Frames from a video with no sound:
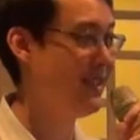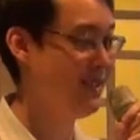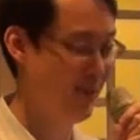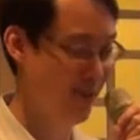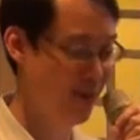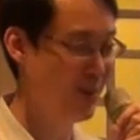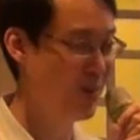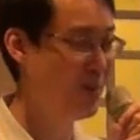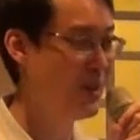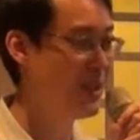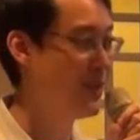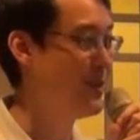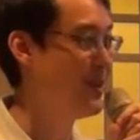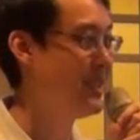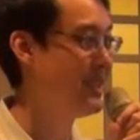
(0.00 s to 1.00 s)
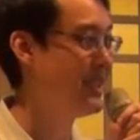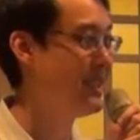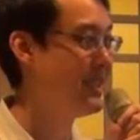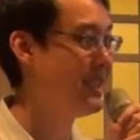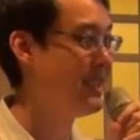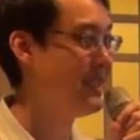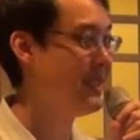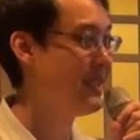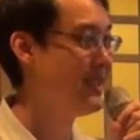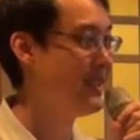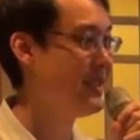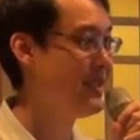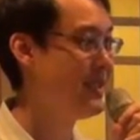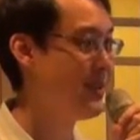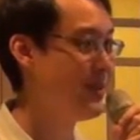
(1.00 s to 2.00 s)
and the Xiongnu agreed.
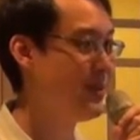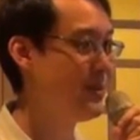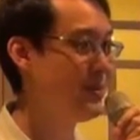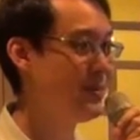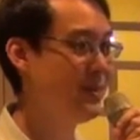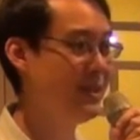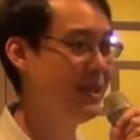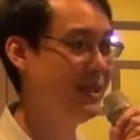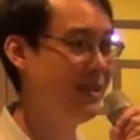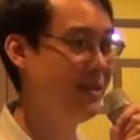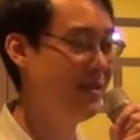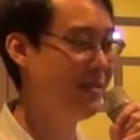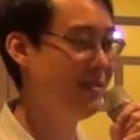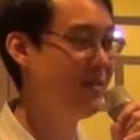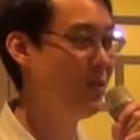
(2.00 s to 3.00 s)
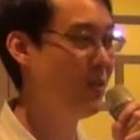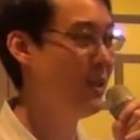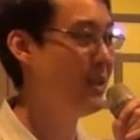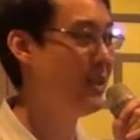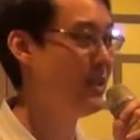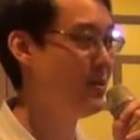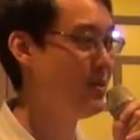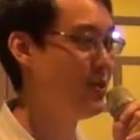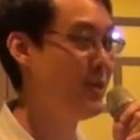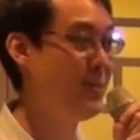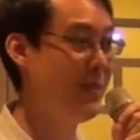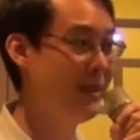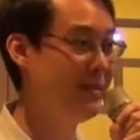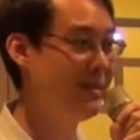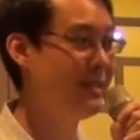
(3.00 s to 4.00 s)
So later on, when there were
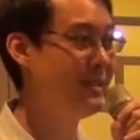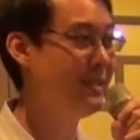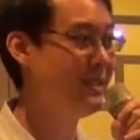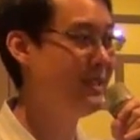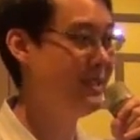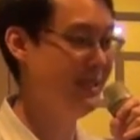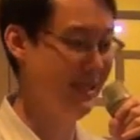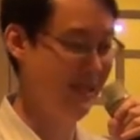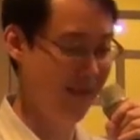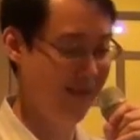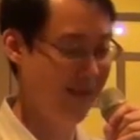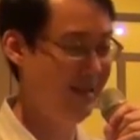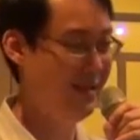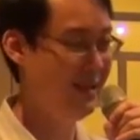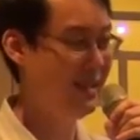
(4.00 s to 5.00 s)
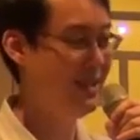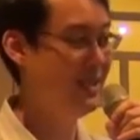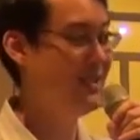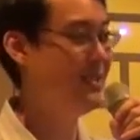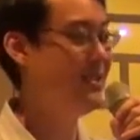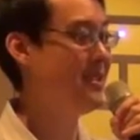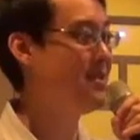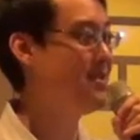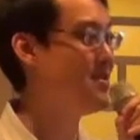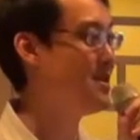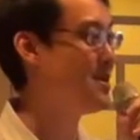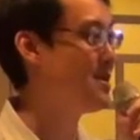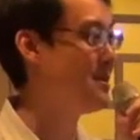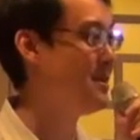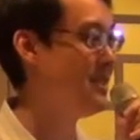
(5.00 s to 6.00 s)
rebellions, these
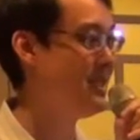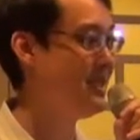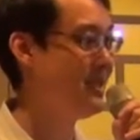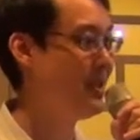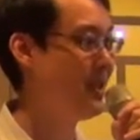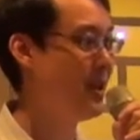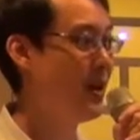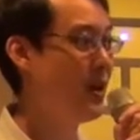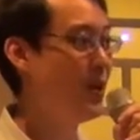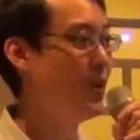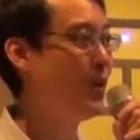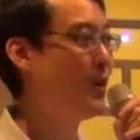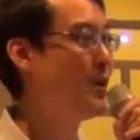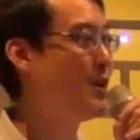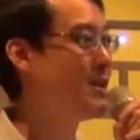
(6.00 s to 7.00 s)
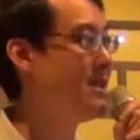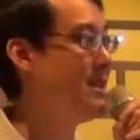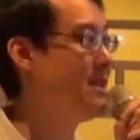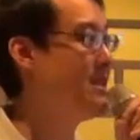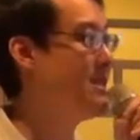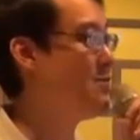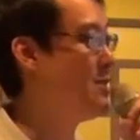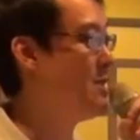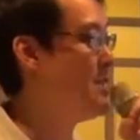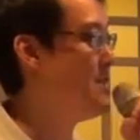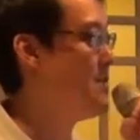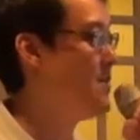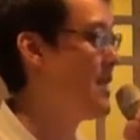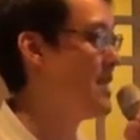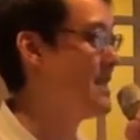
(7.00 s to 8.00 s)
generals or these warlords didn't
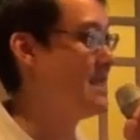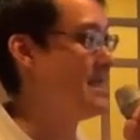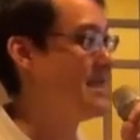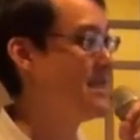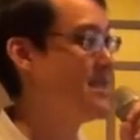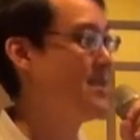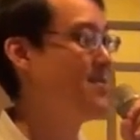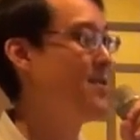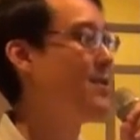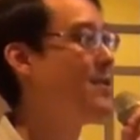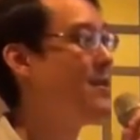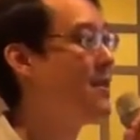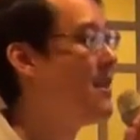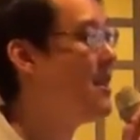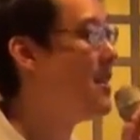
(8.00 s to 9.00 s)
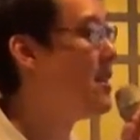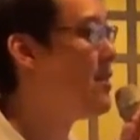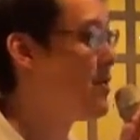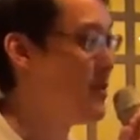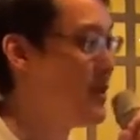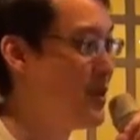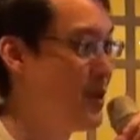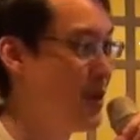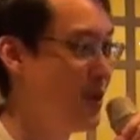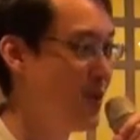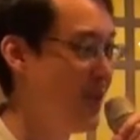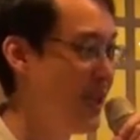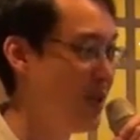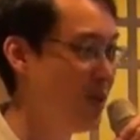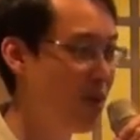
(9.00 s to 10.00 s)
receive external support from the
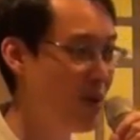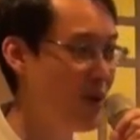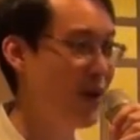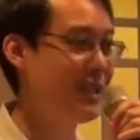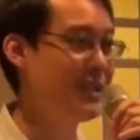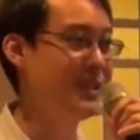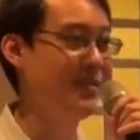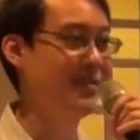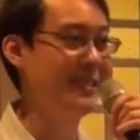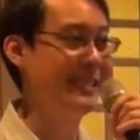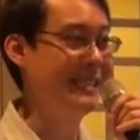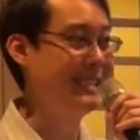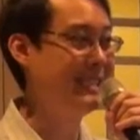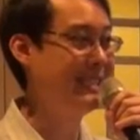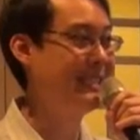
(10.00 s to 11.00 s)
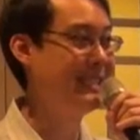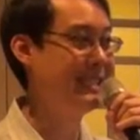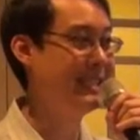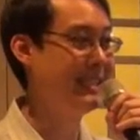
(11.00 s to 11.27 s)
Xiongnu, and they were crushed very easily.